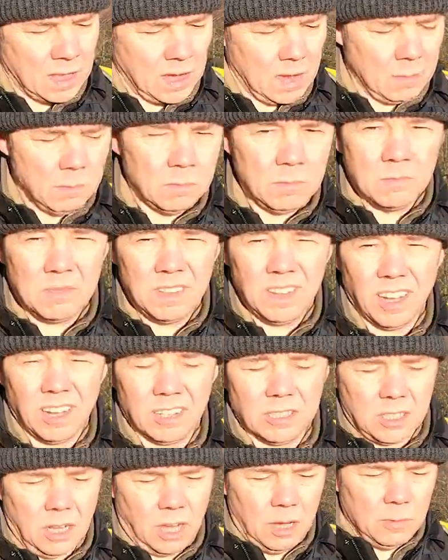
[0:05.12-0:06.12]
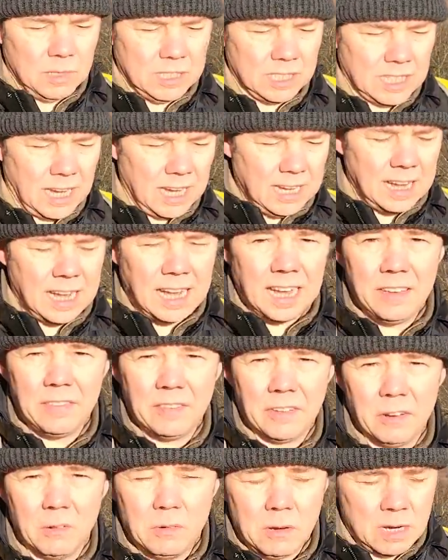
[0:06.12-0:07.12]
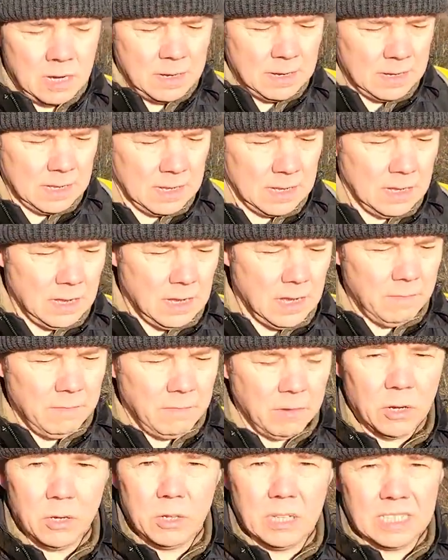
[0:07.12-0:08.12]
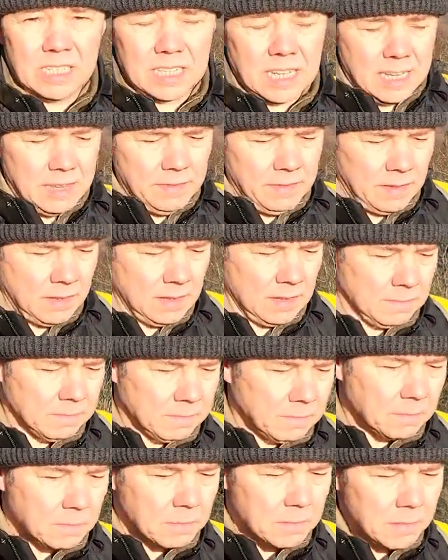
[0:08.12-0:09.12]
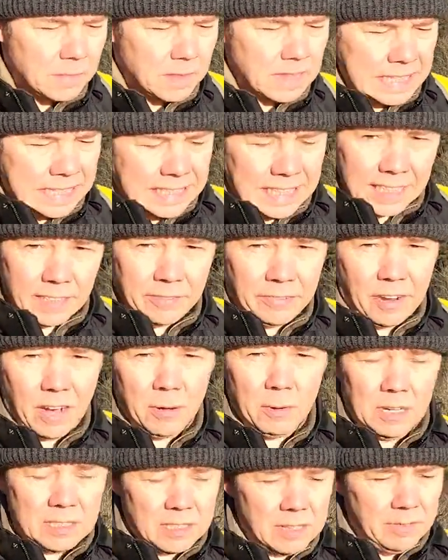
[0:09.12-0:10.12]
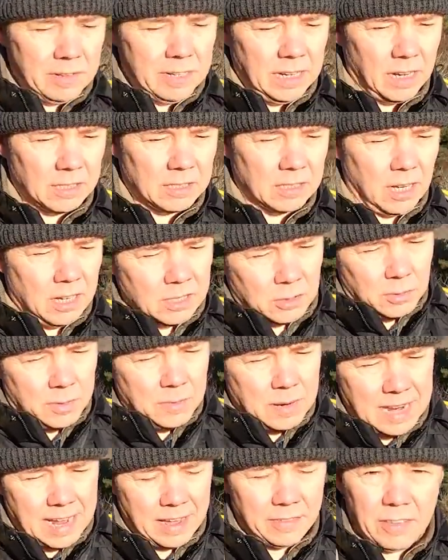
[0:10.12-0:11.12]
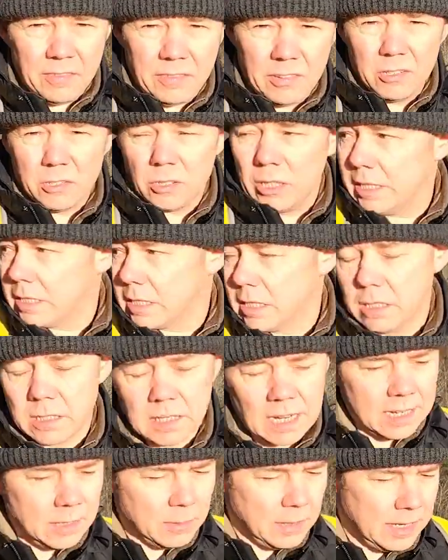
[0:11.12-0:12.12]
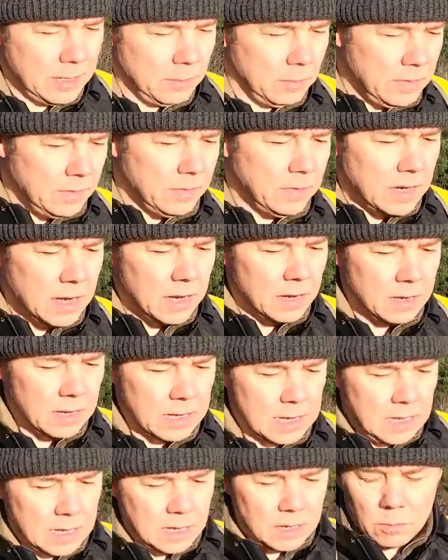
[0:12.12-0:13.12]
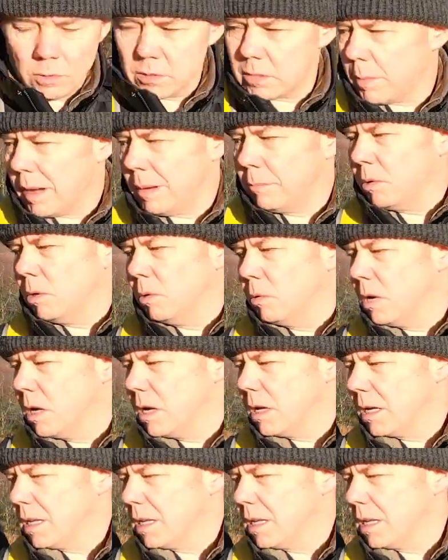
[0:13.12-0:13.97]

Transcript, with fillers: Um, last night we stayed at Hayfield um, for New Year's Eve and had the fireworks and everything last night. So we went out for a few drinks and something to eat with, uh, what was the pub called?